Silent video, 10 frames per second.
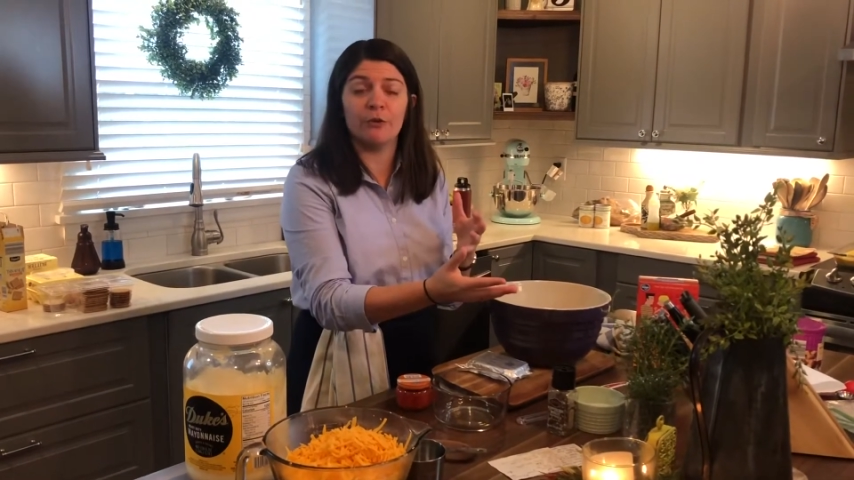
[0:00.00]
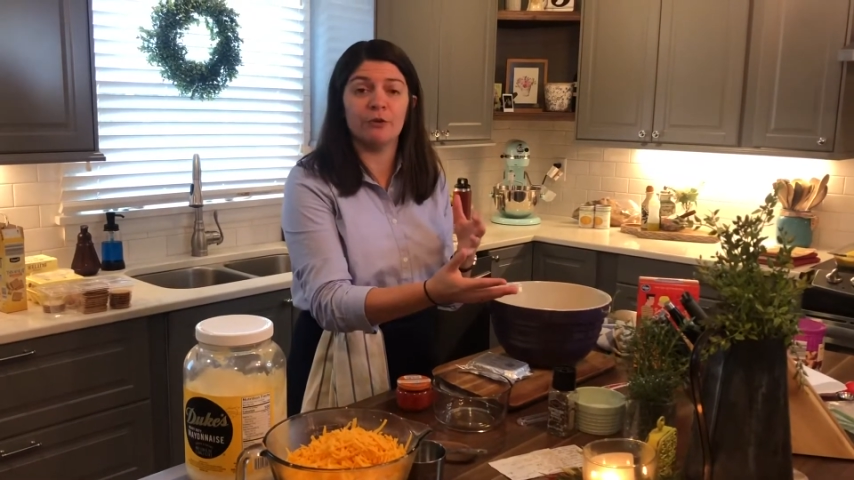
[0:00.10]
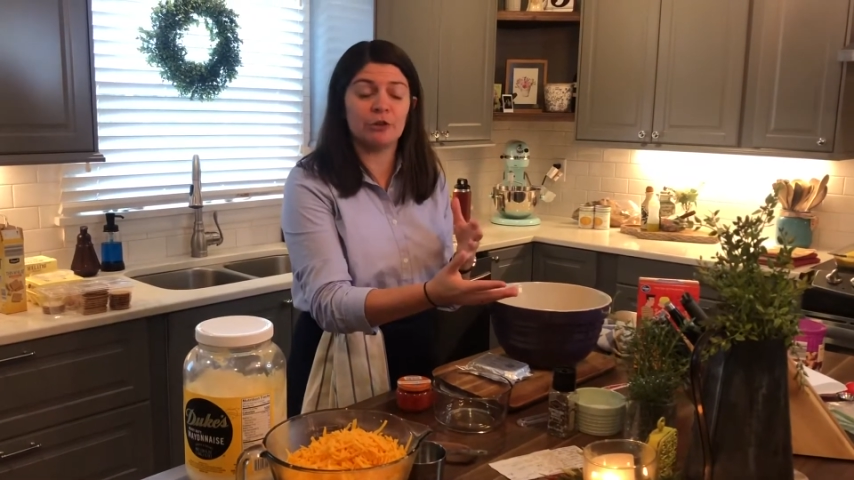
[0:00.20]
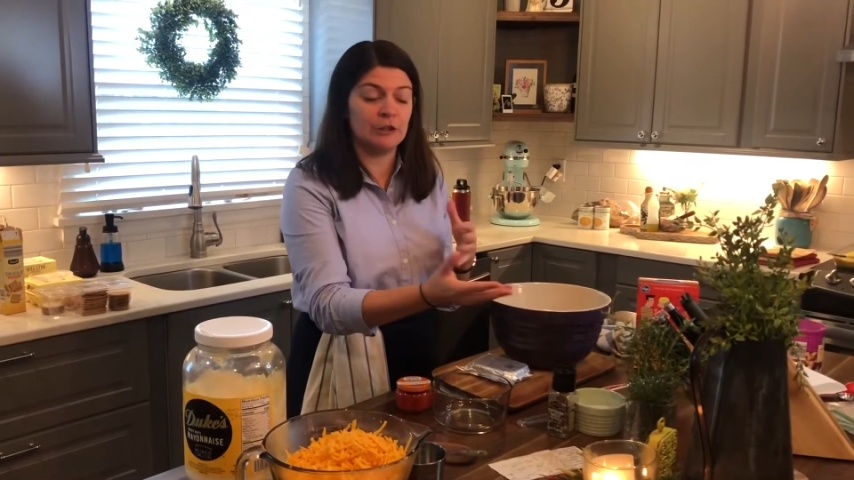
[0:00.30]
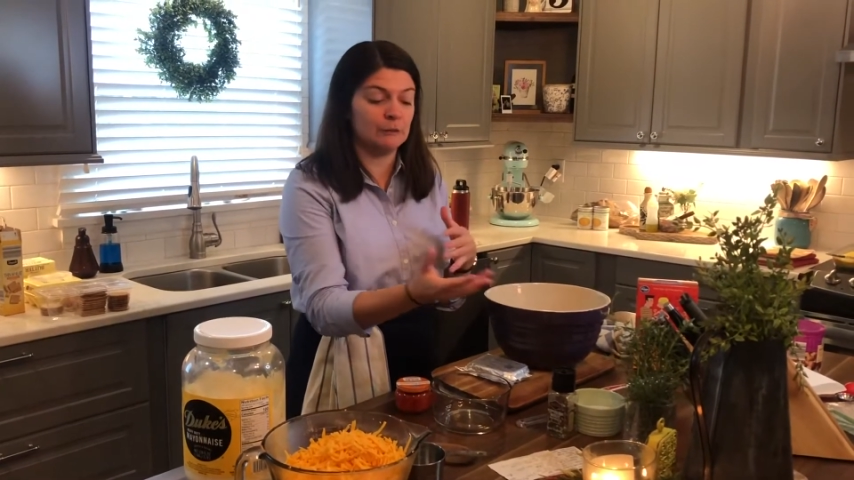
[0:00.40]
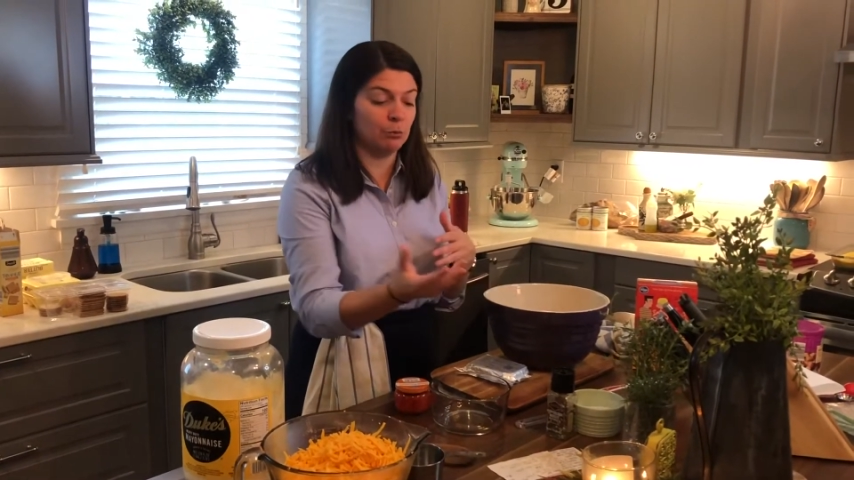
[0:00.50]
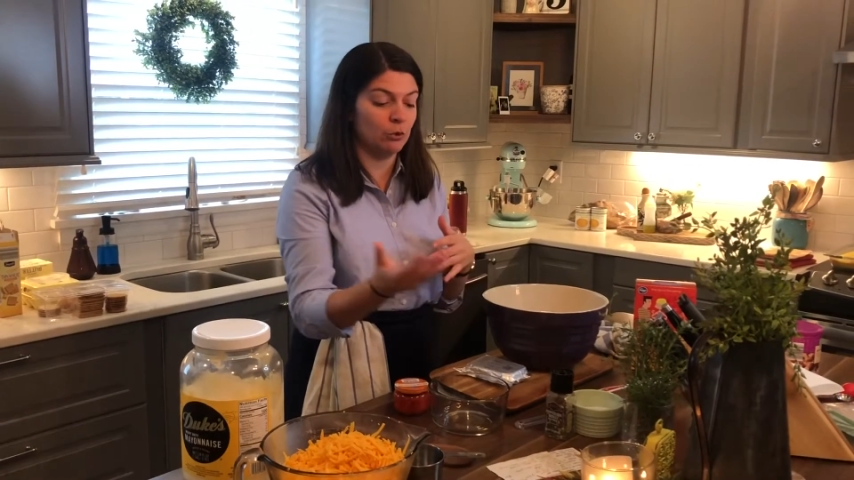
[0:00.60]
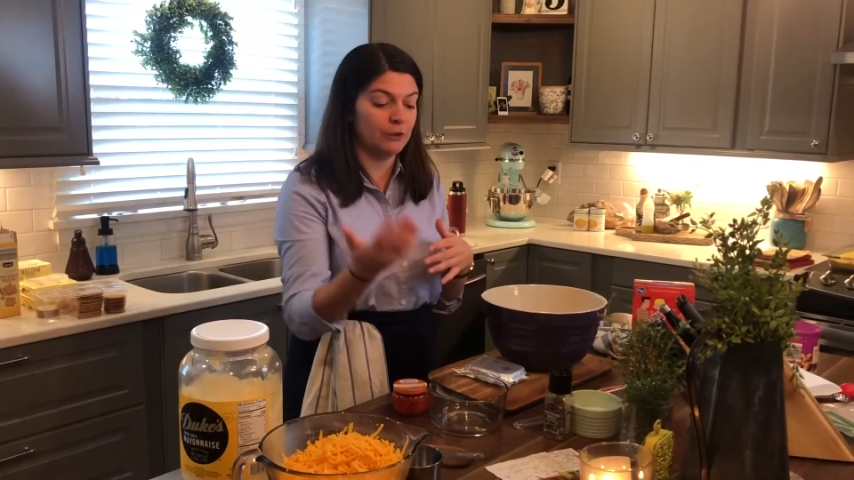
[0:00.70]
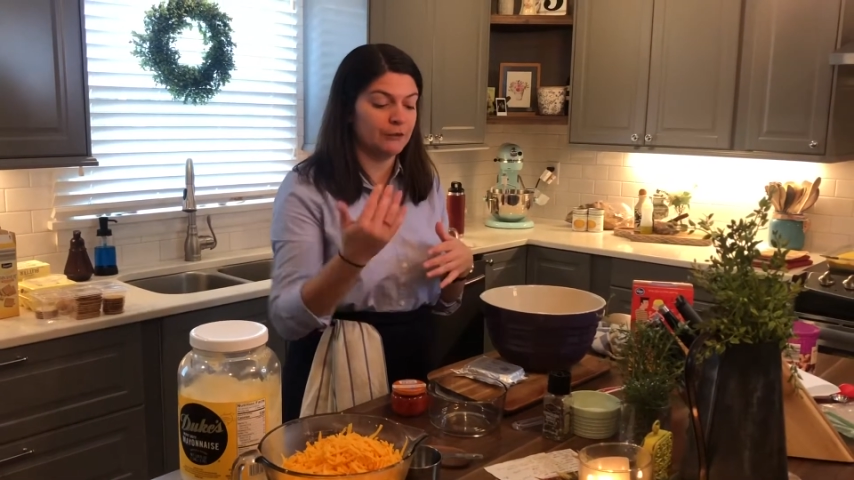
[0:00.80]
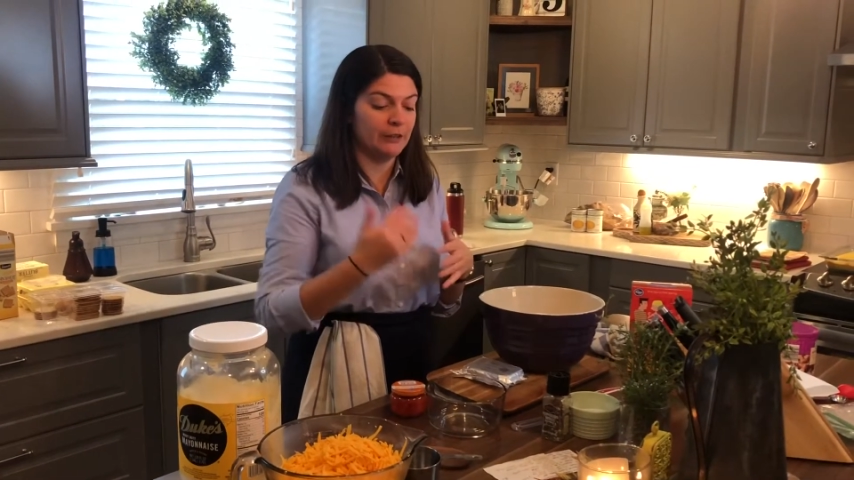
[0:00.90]
cheese
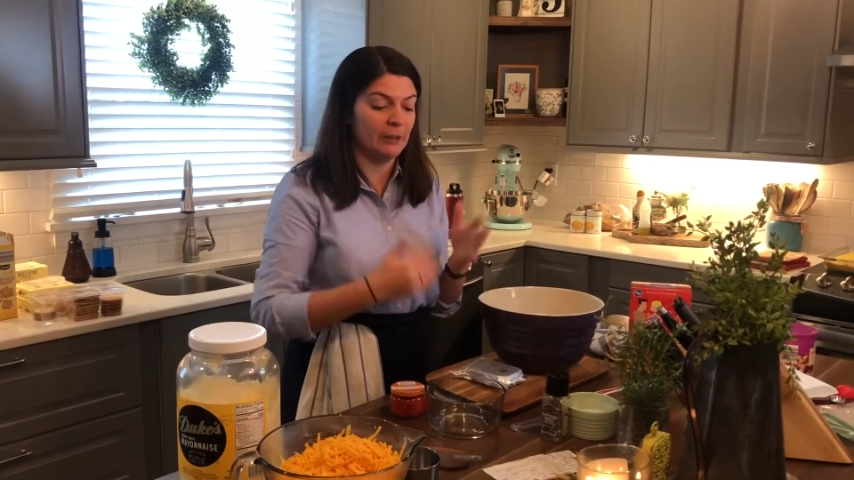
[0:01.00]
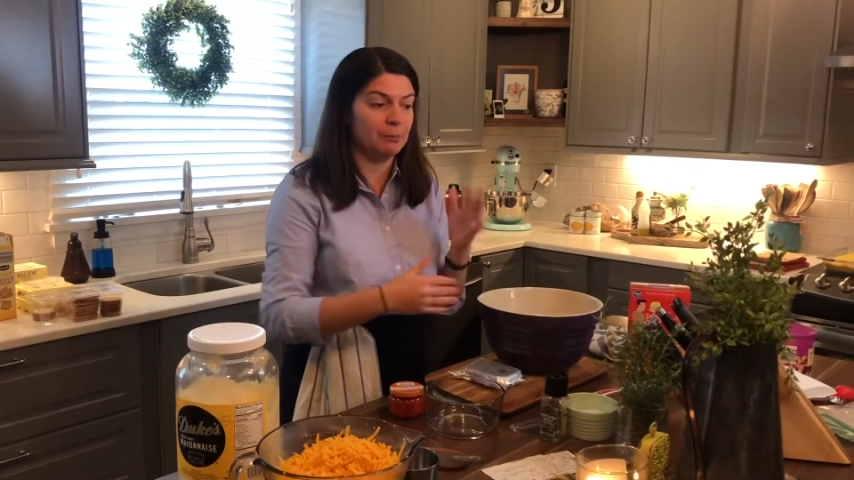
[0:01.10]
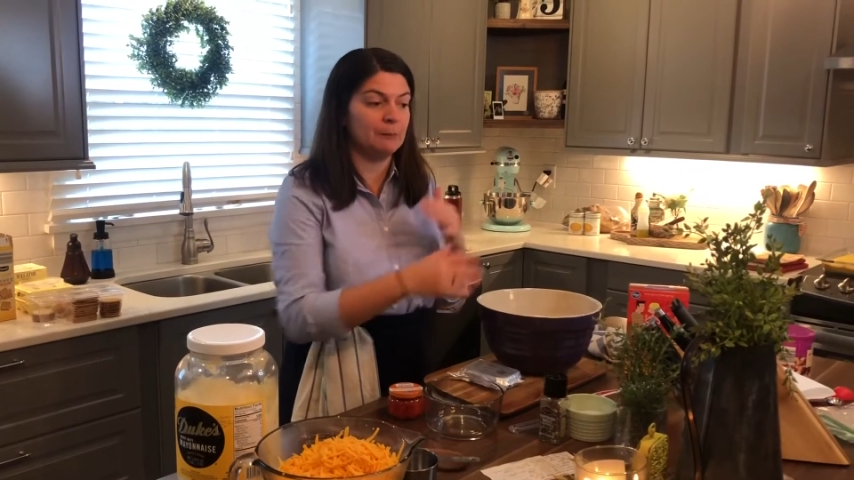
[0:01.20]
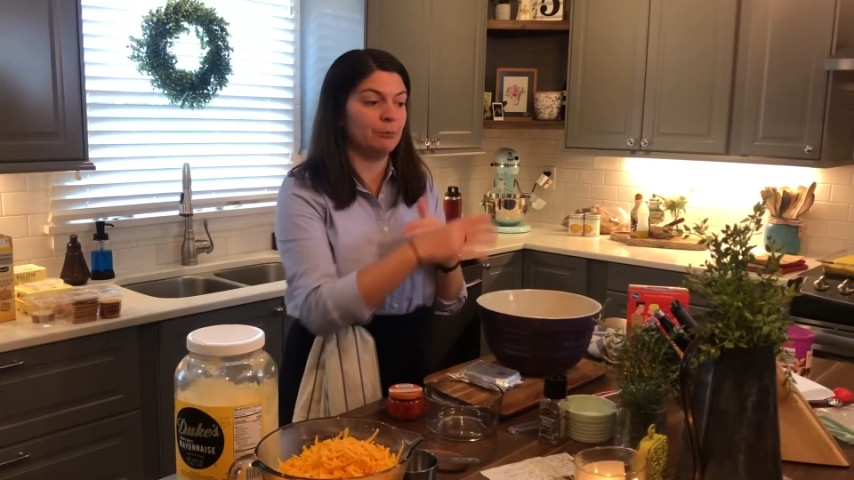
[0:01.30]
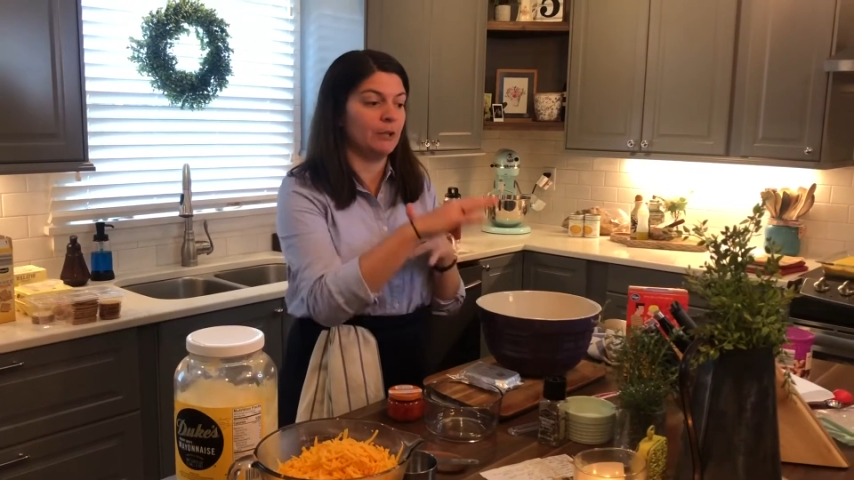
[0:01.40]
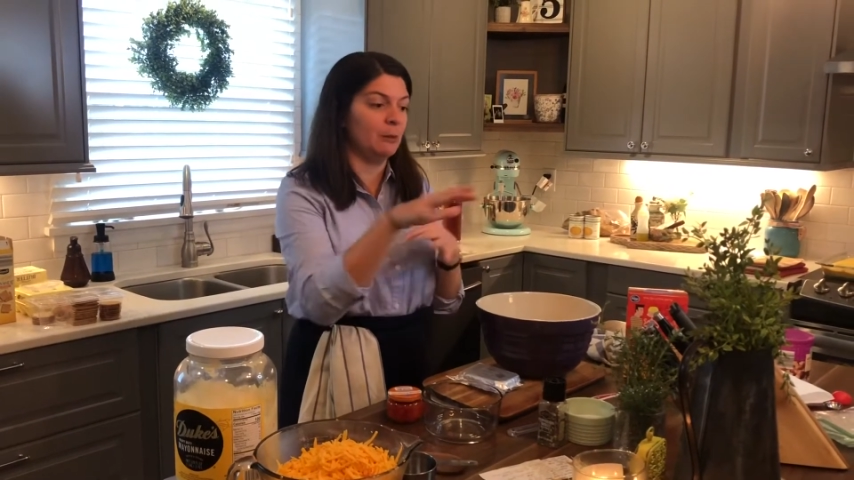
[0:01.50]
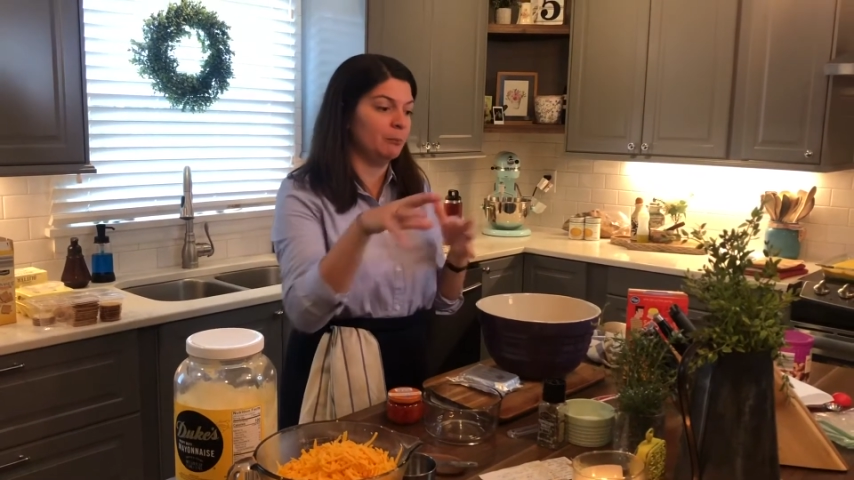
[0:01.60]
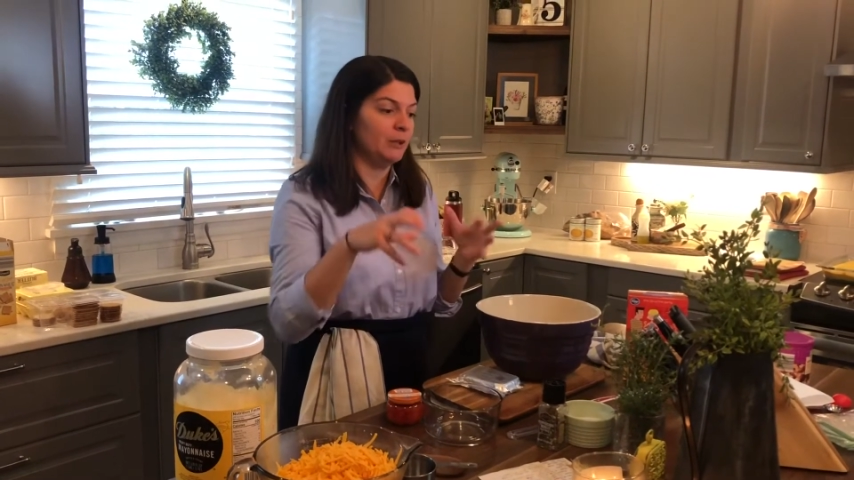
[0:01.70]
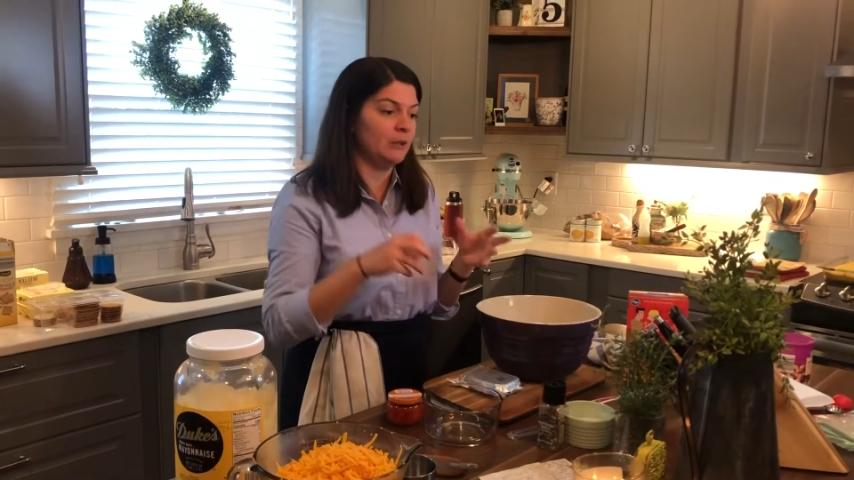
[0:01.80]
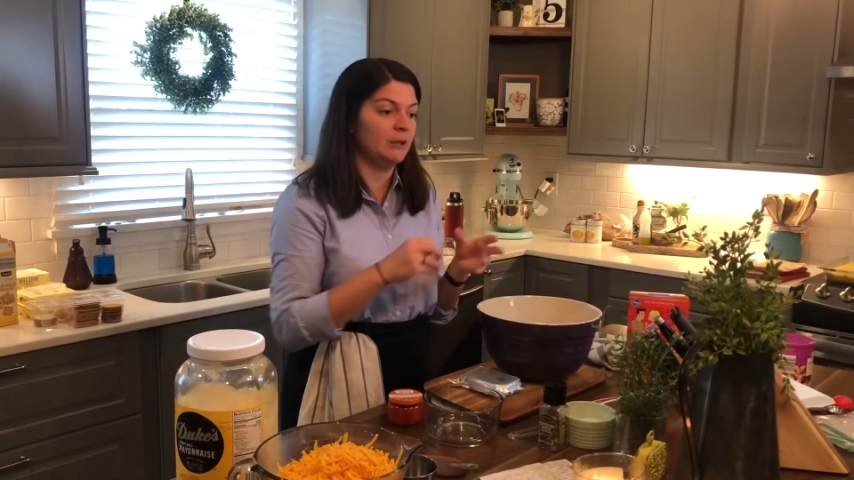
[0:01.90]
board so that people can
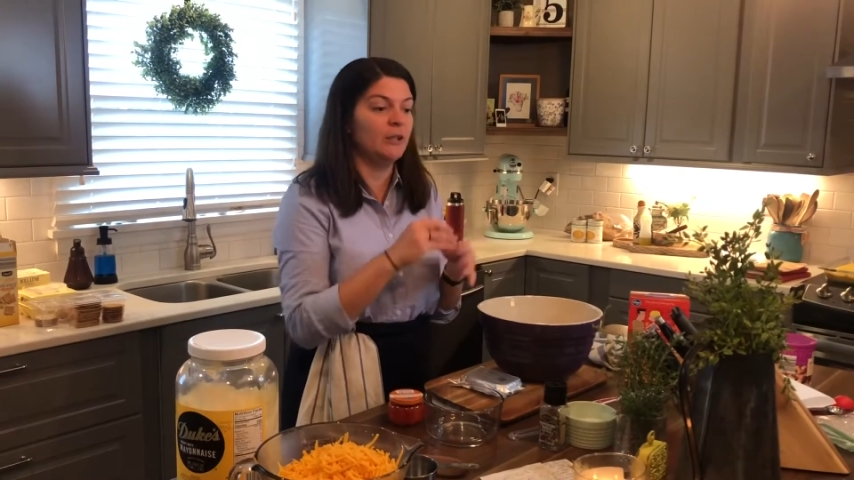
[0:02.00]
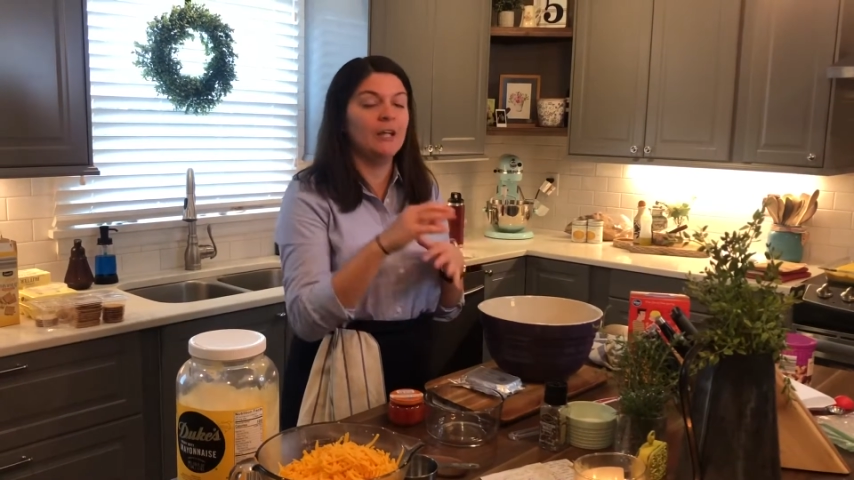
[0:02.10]
be,